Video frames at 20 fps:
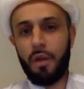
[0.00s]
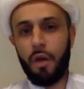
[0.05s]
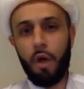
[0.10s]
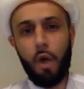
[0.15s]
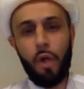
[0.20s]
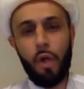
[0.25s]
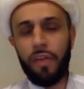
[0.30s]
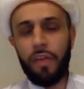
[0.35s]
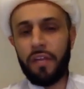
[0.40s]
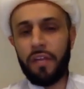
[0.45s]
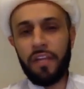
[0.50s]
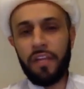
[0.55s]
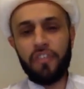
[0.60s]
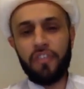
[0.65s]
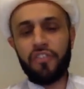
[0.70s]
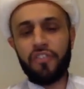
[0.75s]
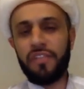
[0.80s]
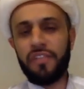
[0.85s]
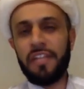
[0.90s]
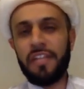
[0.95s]
all they they
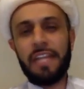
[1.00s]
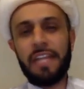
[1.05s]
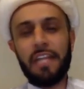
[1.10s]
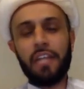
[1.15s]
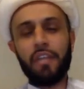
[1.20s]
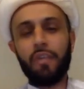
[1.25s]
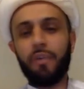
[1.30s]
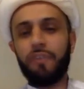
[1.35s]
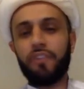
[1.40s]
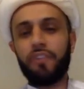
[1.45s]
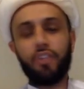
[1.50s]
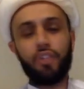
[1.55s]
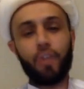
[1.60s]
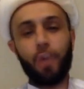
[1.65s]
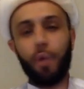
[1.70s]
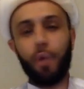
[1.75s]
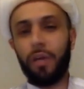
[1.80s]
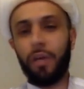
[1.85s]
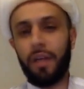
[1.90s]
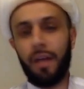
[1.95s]
just they take you as a
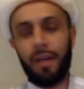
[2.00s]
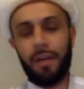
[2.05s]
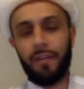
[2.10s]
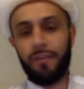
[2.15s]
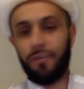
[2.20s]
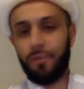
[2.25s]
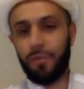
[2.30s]
joke, Ya